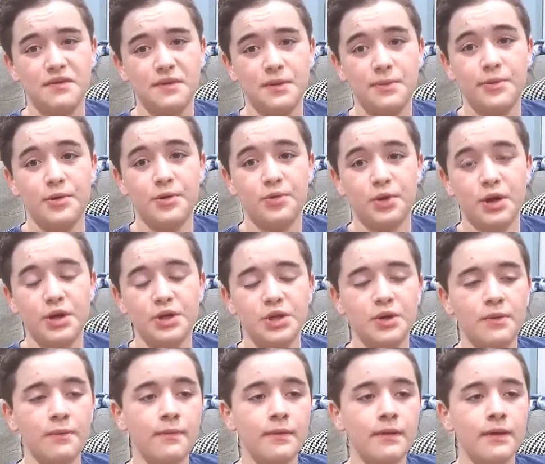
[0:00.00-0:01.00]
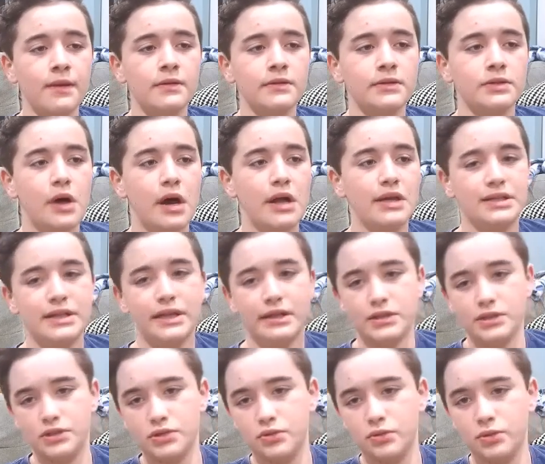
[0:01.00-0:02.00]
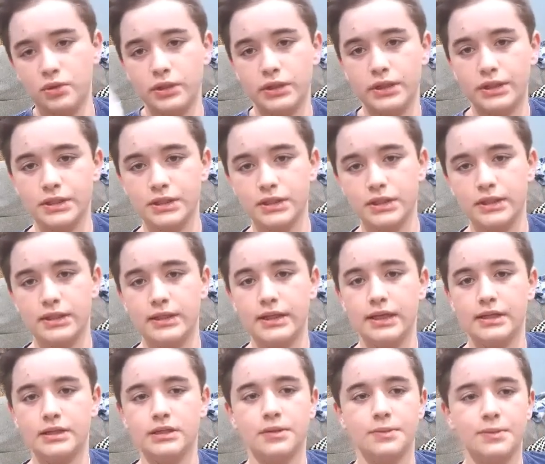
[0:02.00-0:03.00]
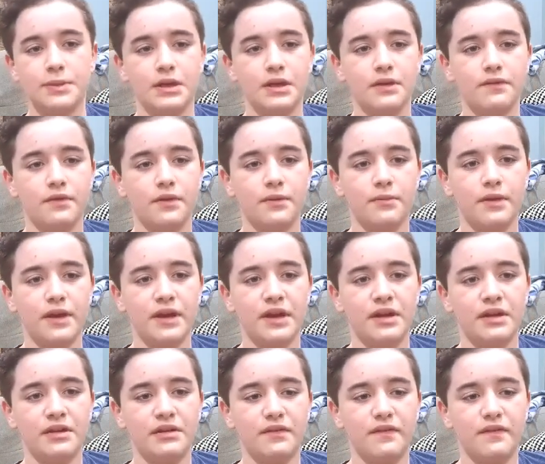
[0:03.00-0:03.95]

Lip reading: I'm in a rush, so I just get to school and just get something, like a